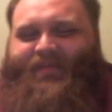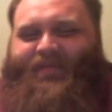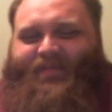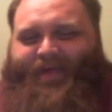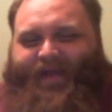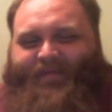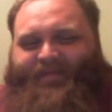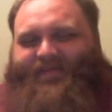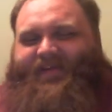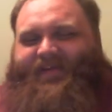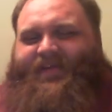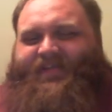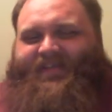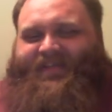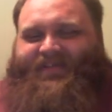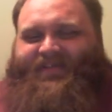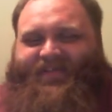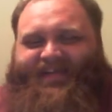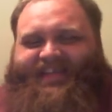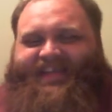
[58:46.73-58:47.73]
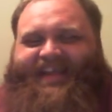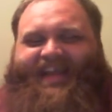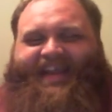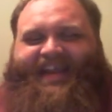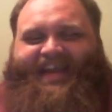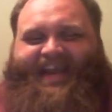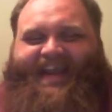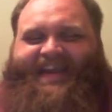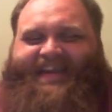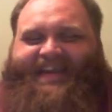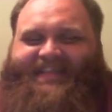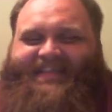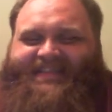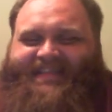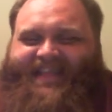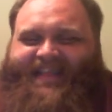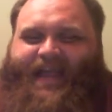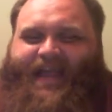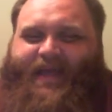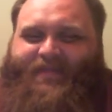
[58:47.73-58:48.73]
probably only really Canadians
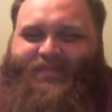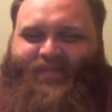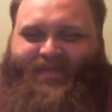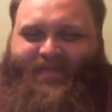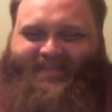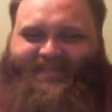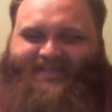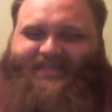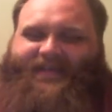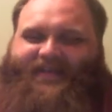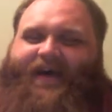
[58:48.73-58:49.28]
that got pissed